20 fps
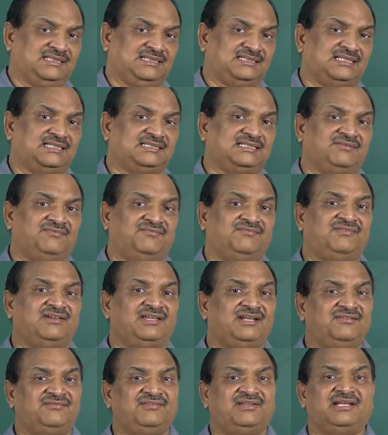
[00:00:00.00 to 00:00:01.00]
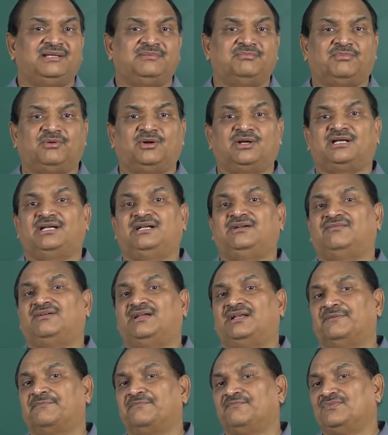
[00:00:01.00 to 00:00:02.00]
This is a very, very important
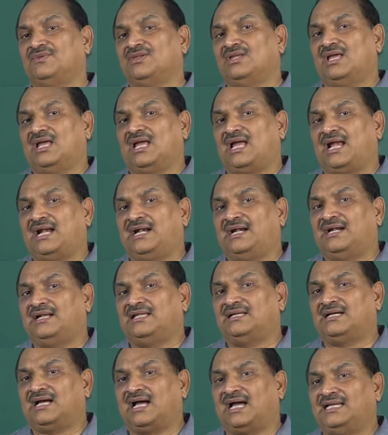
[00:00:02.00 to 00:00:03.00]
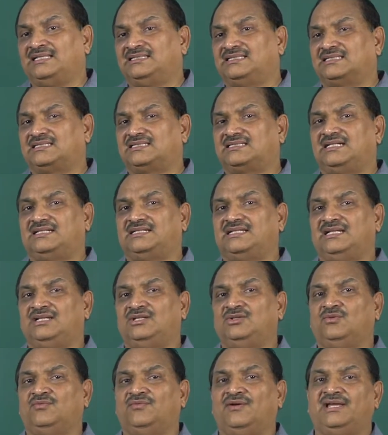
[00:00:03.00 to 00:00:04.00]
one. And I just tell
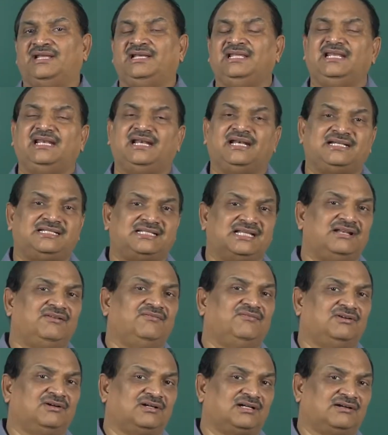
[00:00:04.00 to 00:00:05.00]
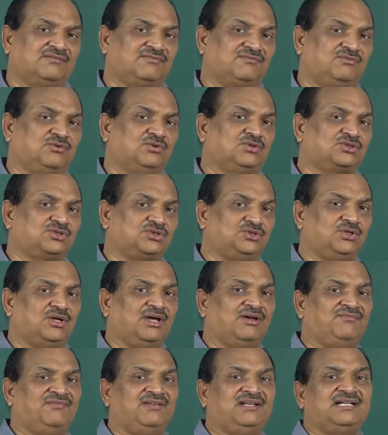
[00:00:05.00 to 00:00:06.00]
you, any written work, of course, you
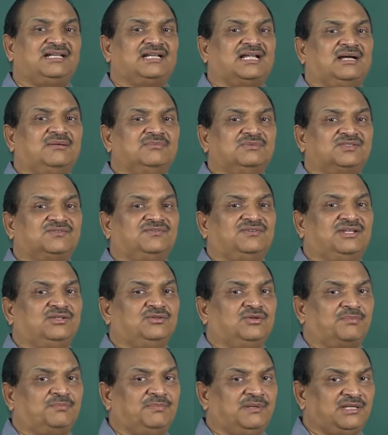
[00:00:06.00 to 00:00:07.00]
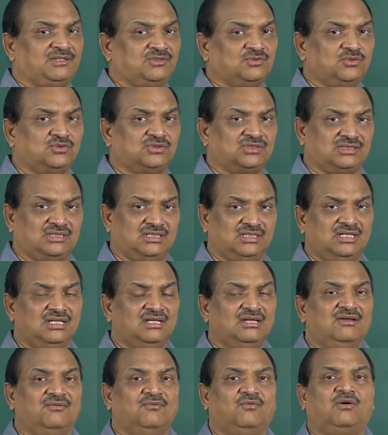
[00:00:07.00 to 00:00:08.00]
have, when it comes for your perusal,
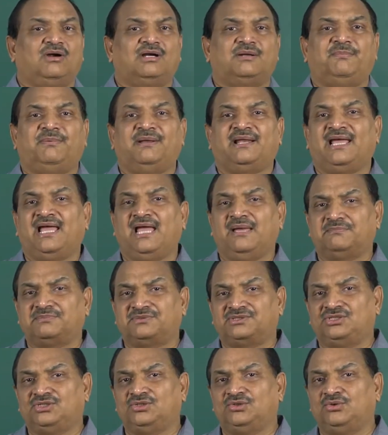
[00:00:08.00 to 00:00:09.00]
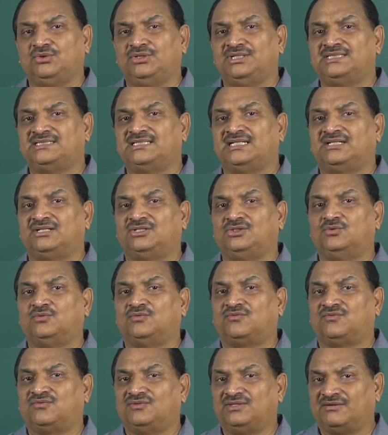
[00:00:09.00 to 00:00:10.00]
what perhaps you do is that
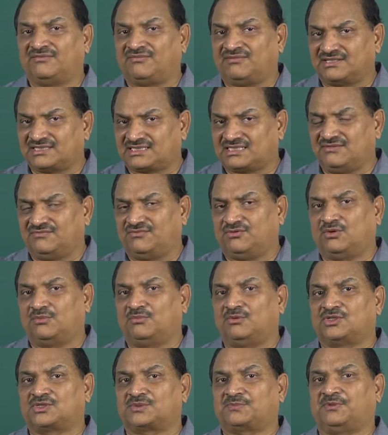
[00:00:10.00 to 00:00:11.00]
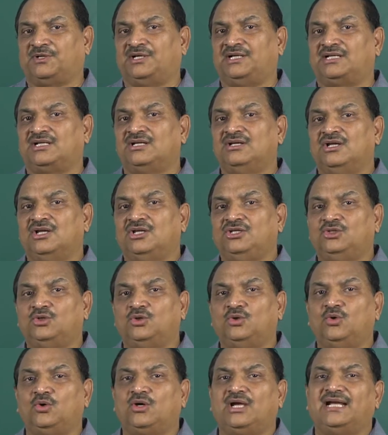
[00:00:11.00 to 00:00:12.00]
the first and foremost point, you
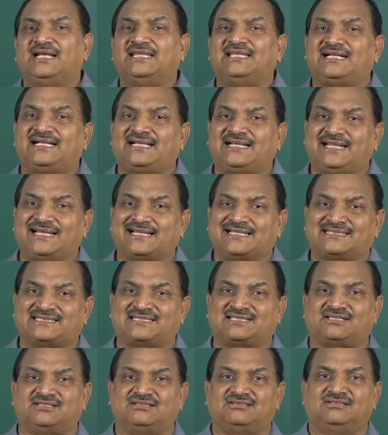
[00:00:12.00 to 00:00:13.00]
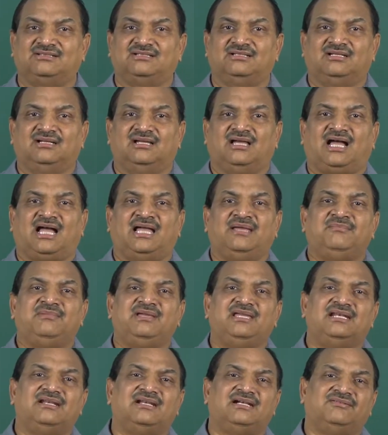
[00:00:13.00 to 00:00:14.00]
look at the text. I
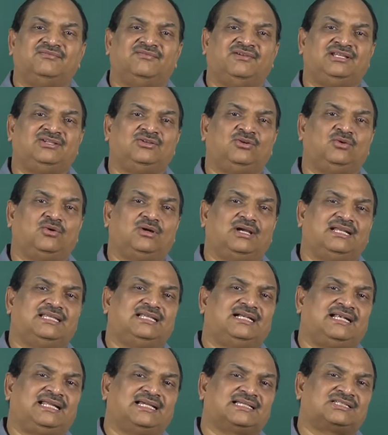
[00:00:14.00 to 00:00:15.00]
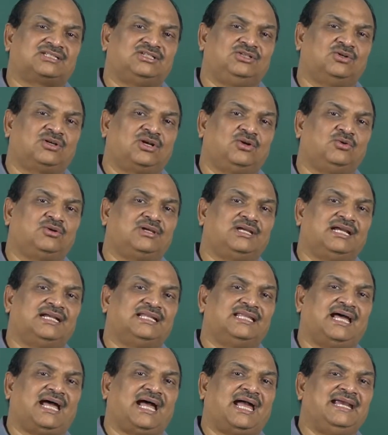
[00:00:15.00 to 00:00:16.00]
mean, when you look at the text, you are looking at
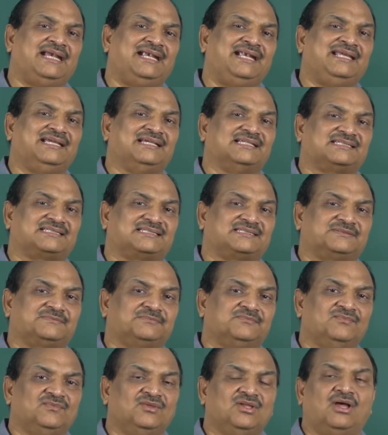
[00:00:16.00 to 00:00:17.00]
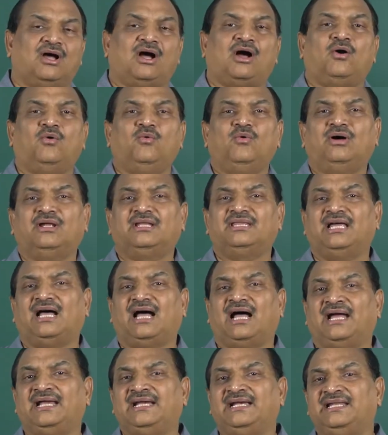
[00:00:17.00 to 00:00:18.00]
the ideas. How are
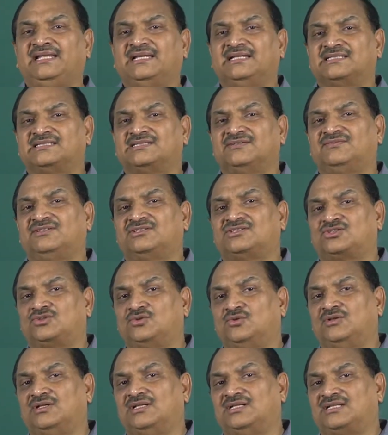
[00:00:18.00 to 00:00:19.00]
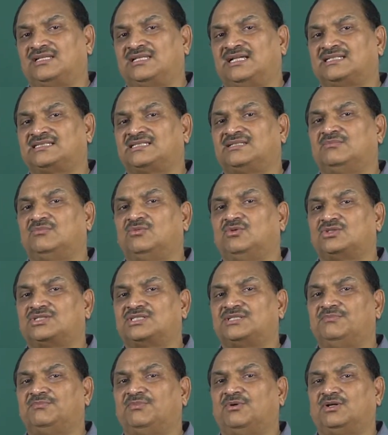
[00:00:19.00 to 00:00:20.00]
the ideas of the student? That's the
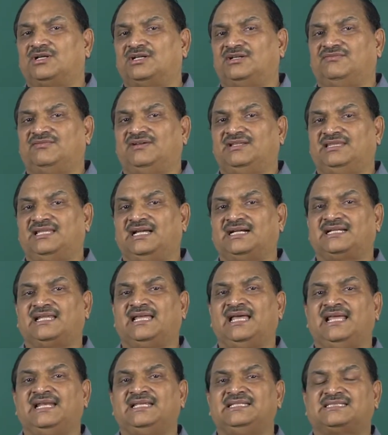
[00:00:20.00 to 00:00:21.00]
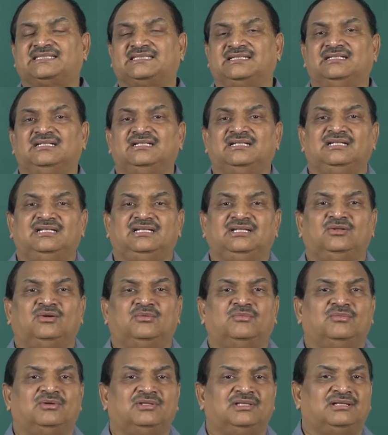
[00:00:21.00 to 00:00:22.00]
most important one. That carries,
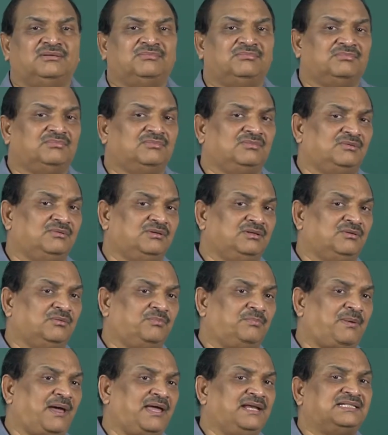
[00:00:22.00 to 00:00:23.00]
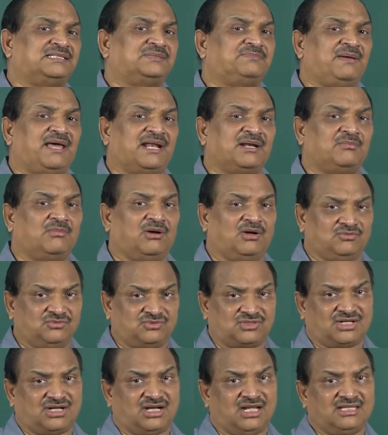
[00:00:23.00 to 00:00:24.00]
it's
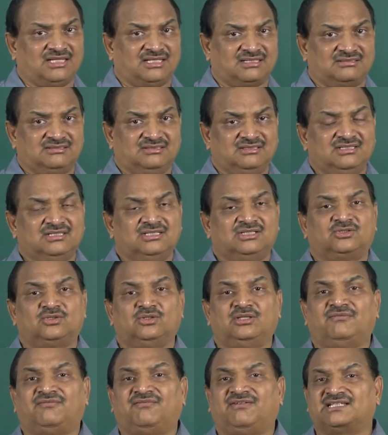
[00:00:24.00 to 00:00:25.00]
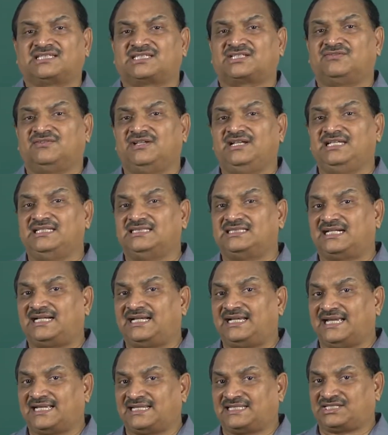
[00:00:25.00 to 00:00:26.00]
paramount rather. So the first one is a
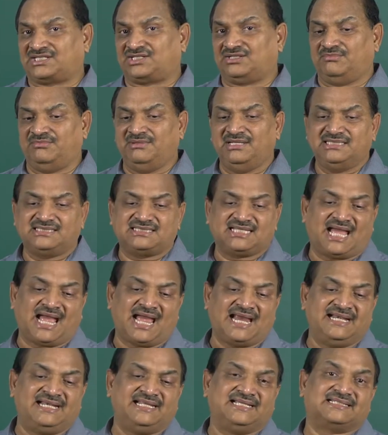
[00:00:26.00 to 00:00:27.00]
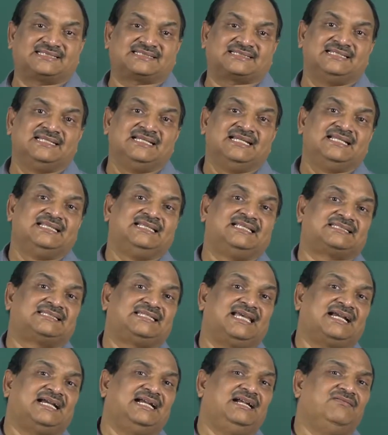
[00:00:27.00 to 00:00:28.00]
text, means ideas. The
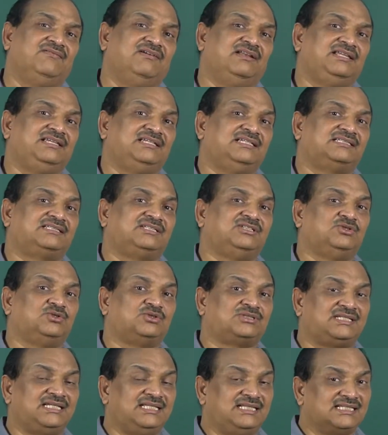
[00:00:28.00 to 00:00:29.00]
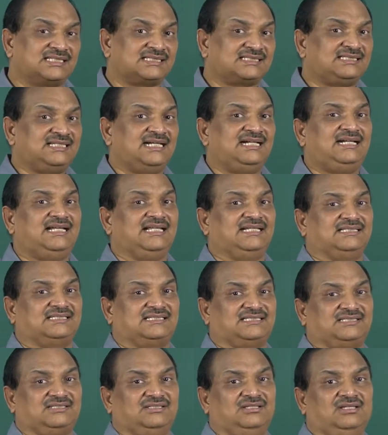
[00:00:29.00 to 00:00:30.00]
second one is you see the
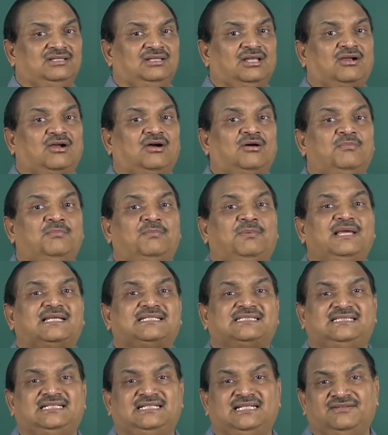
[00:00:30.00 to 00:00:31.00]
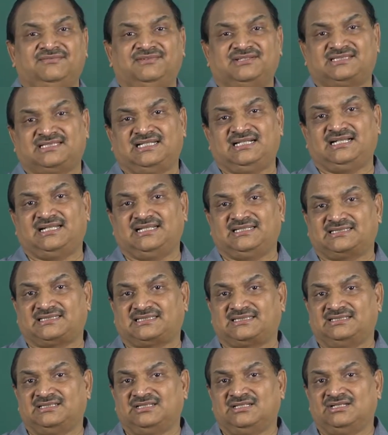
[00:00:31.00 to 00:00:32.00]
sentence, the complexity of the sentence.